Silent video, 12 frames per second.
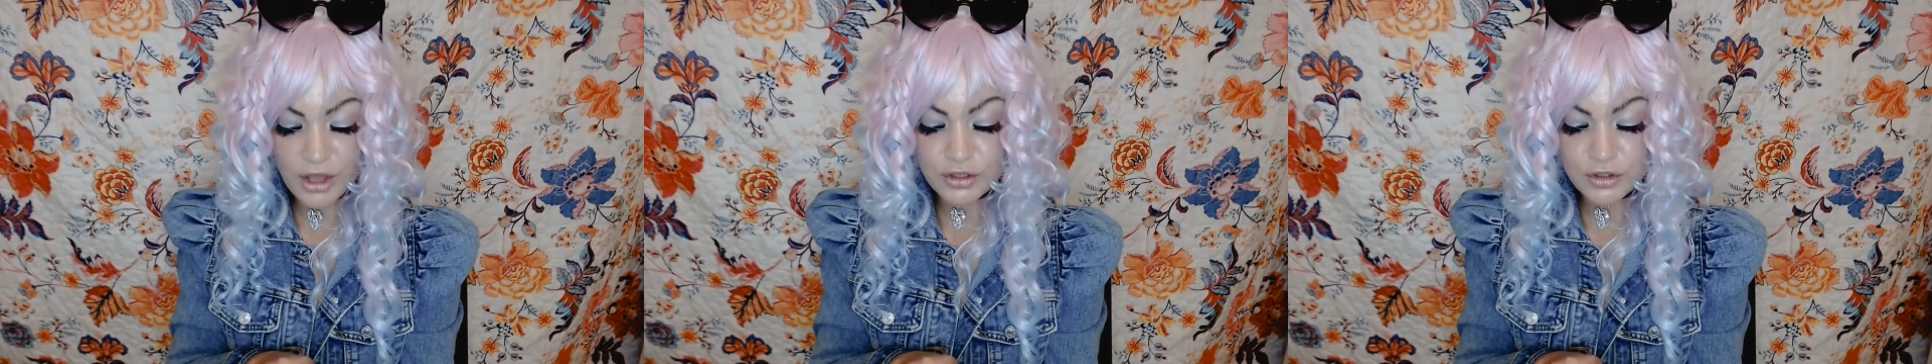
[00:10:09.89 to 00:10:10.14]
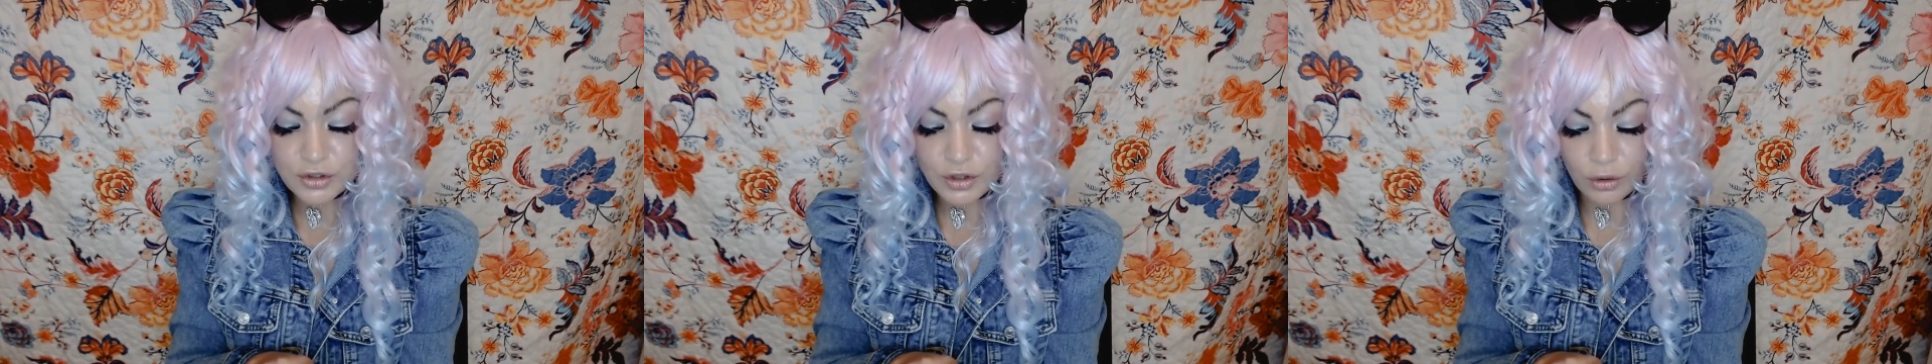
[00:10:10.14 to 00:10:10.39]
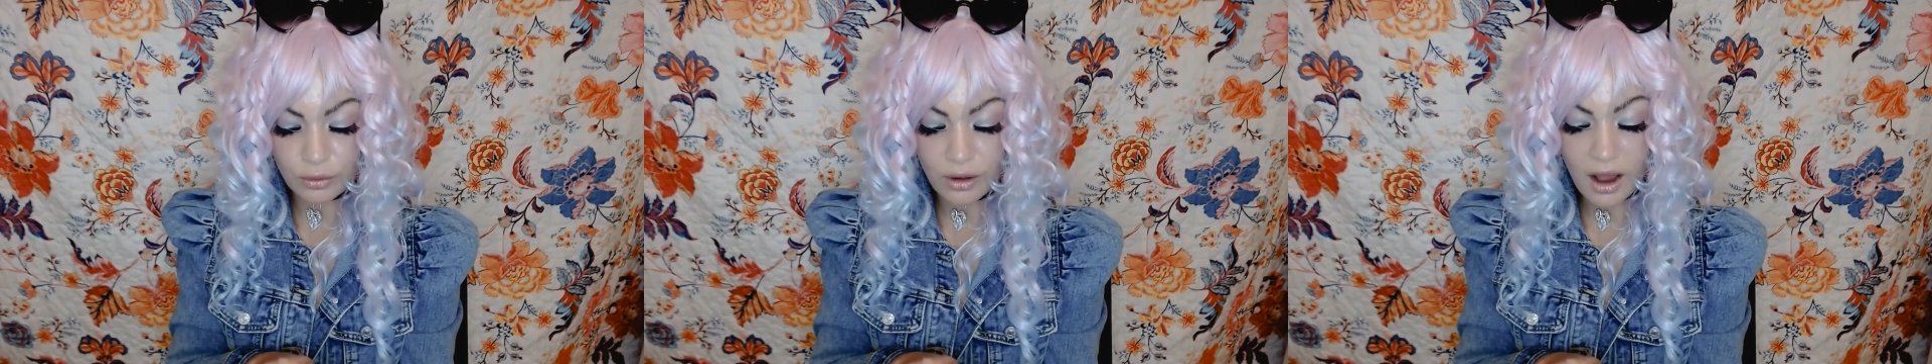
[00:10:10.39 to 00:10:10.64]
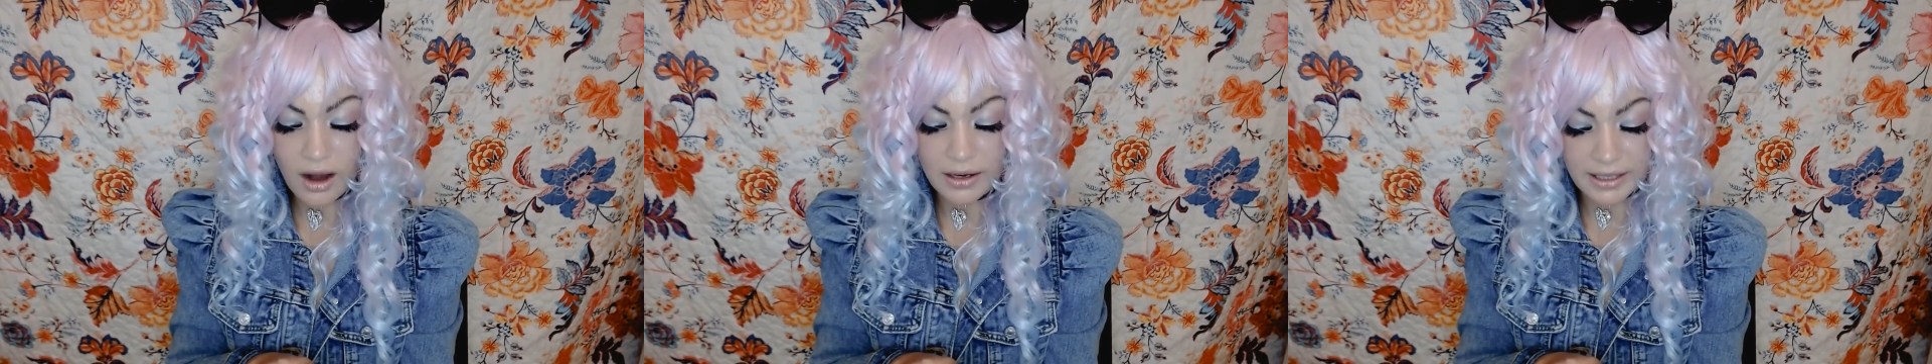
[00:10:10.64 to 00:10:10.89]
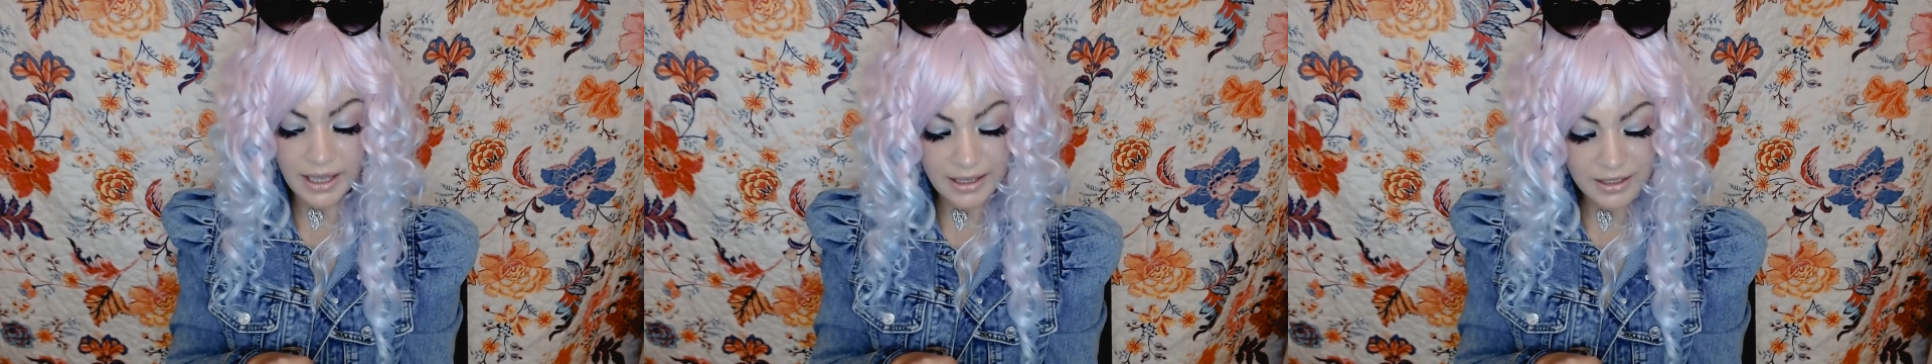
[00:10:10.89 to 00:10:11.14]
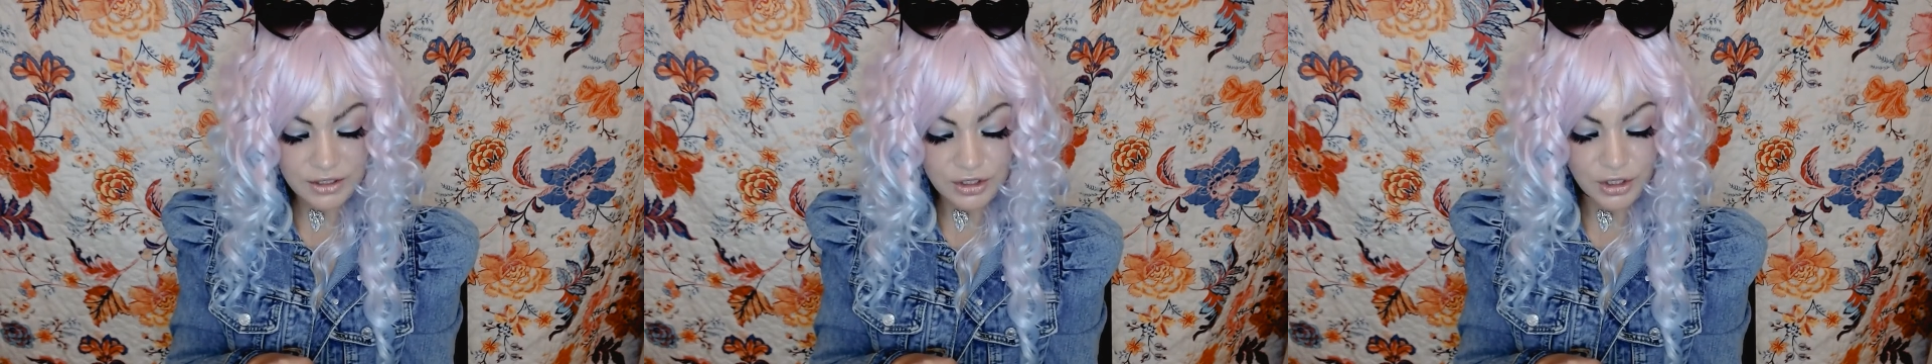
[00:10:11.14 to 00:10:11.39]
So, on
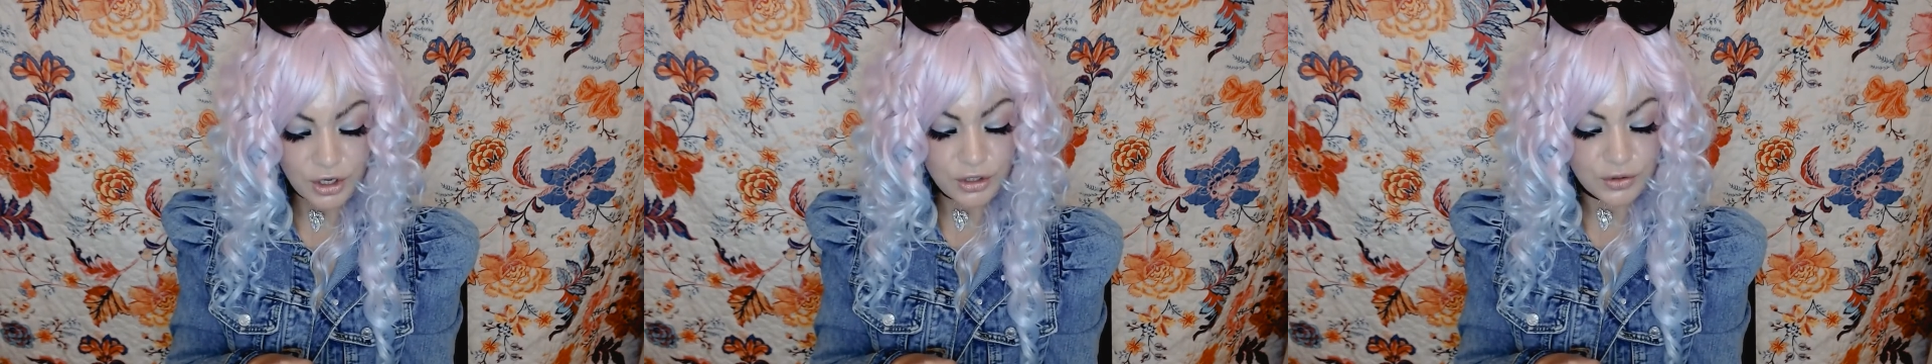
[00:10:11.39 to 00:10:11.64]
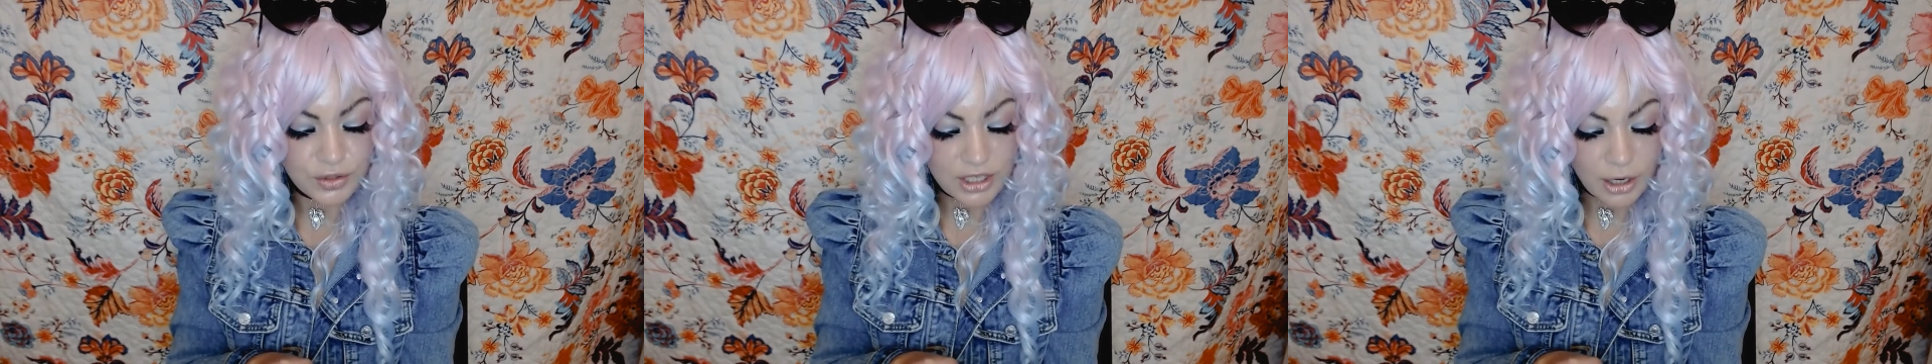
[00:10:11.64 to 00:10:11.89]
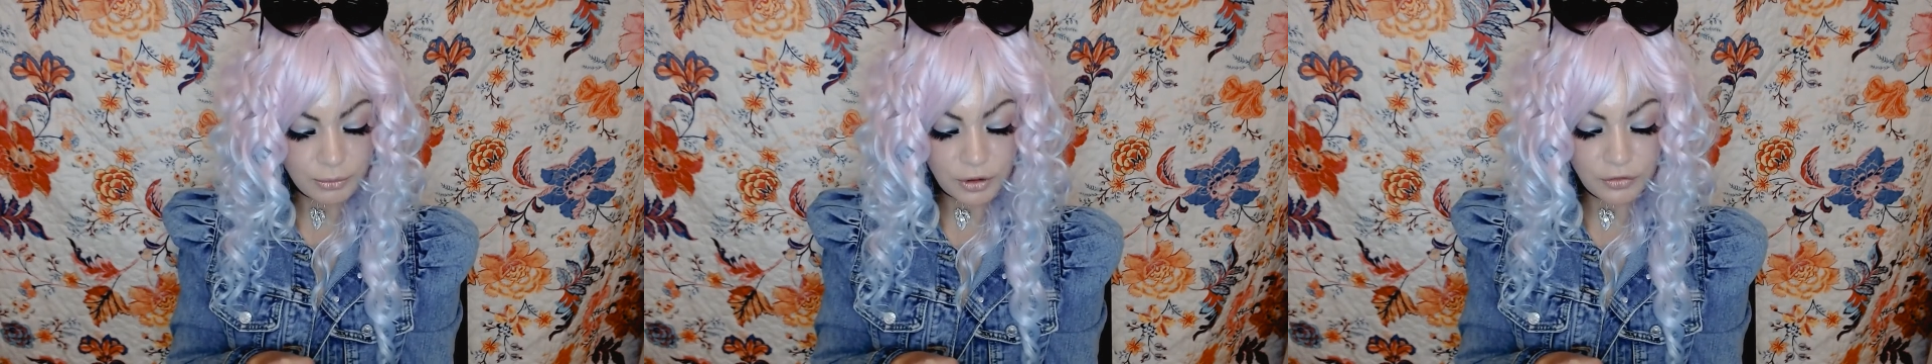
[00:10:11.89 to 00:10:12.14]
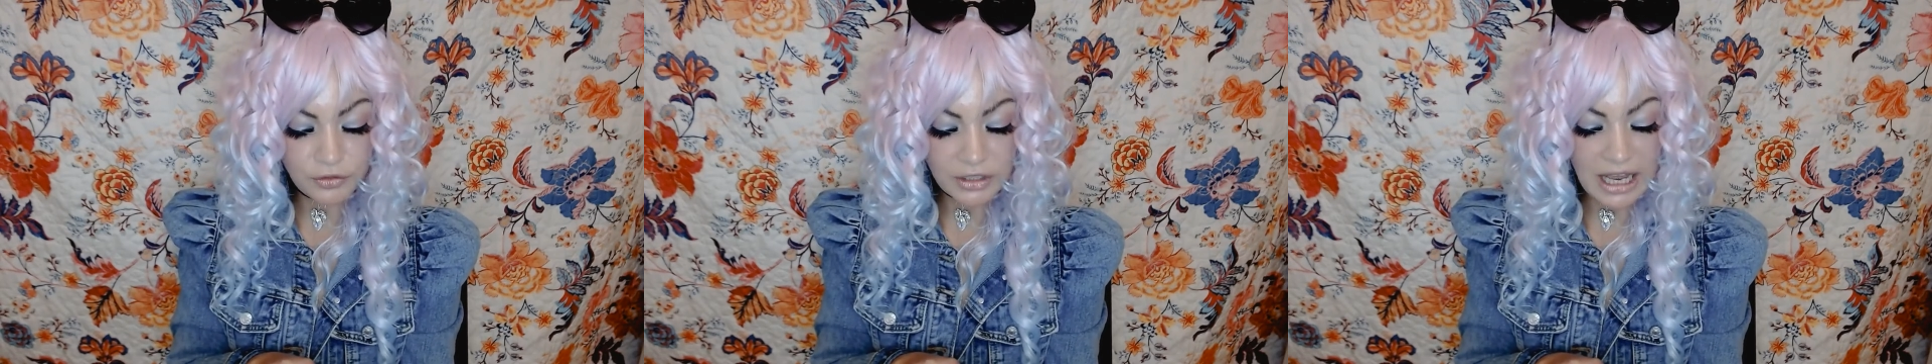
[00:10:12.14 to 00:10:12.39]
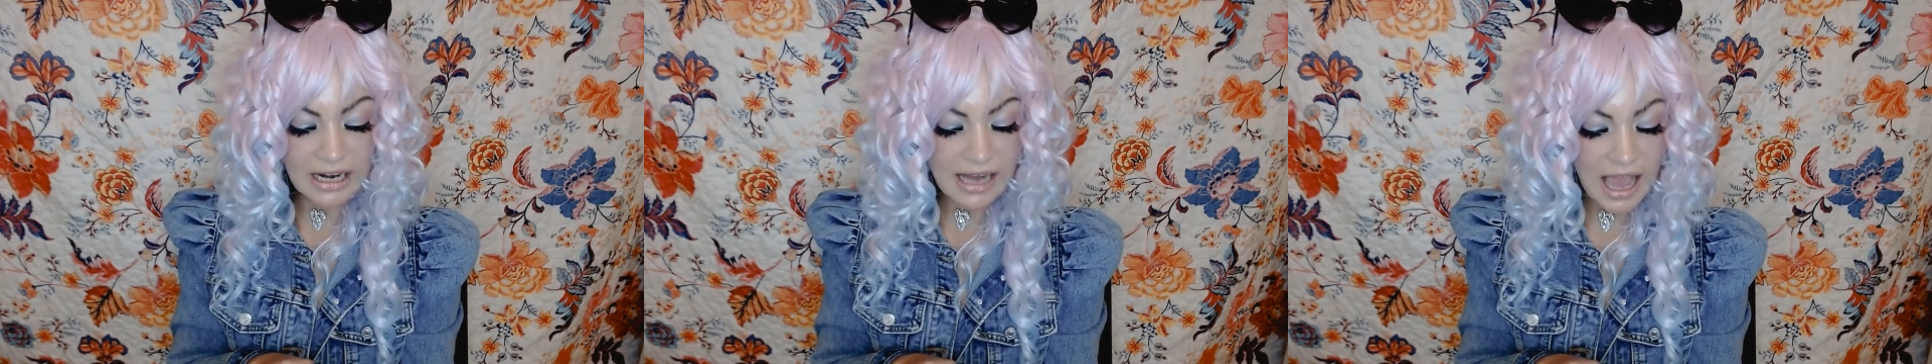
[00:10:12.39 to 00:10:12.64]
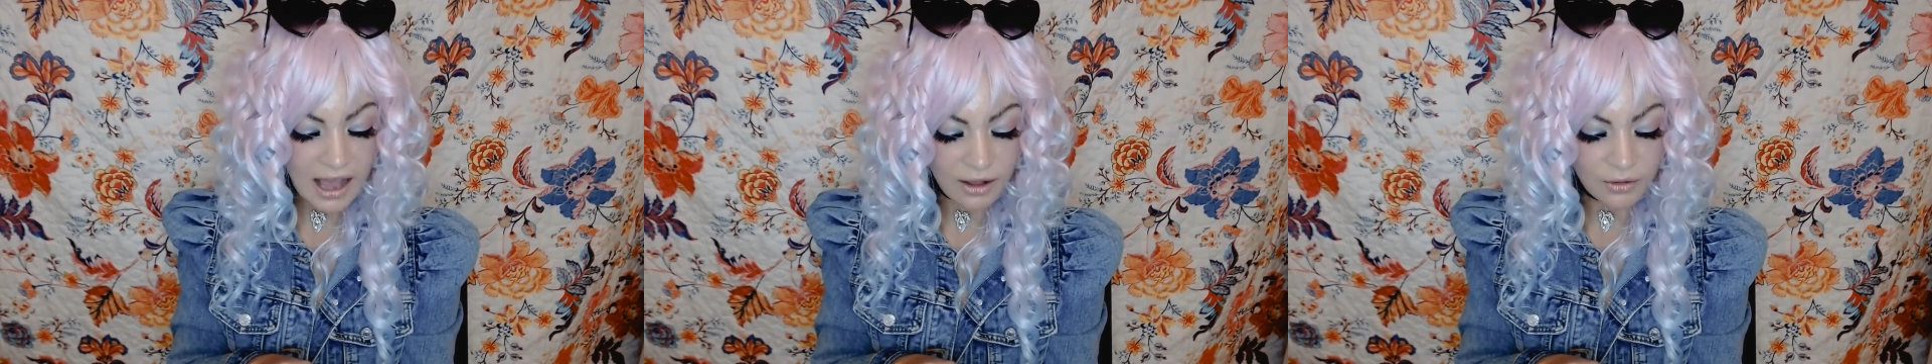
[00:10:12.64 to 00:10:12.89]
occasion, you stamp your feet and
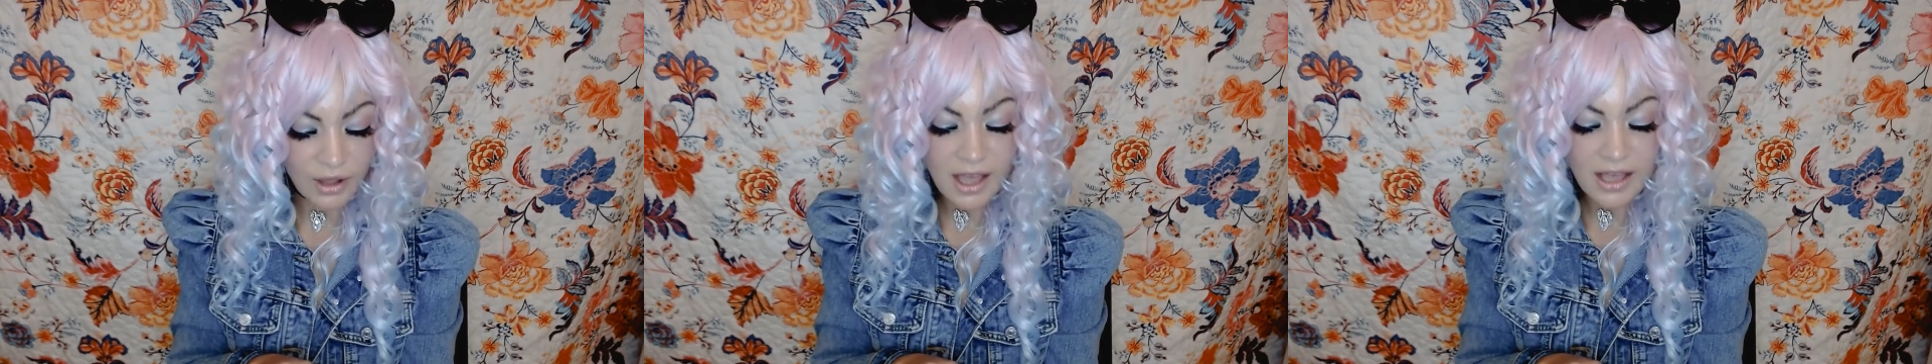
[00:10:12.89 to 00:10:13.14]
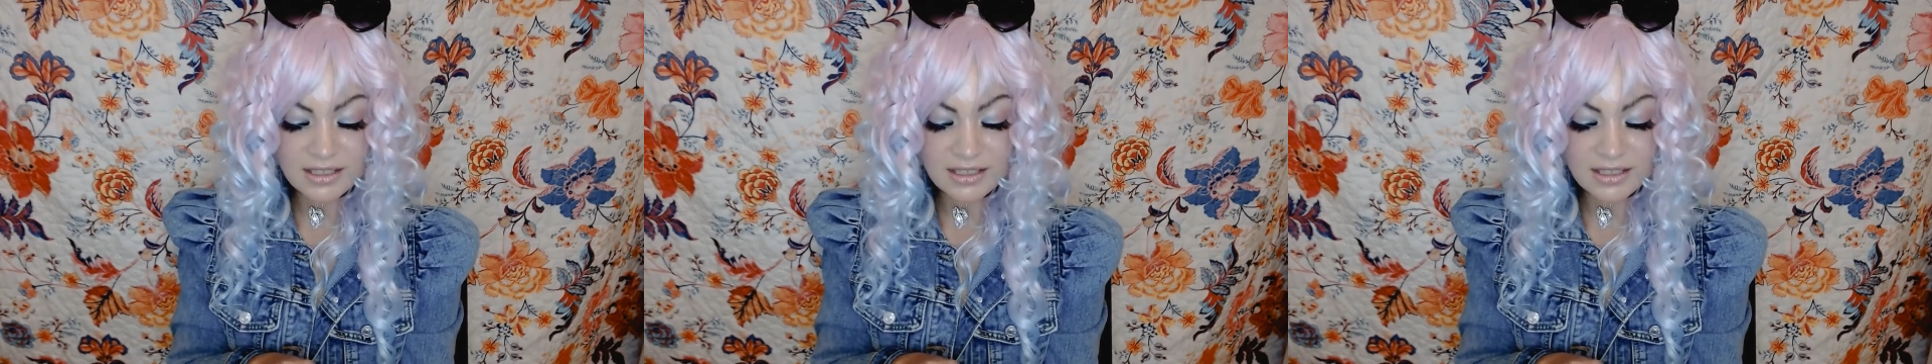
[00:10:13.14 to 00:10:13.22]
howl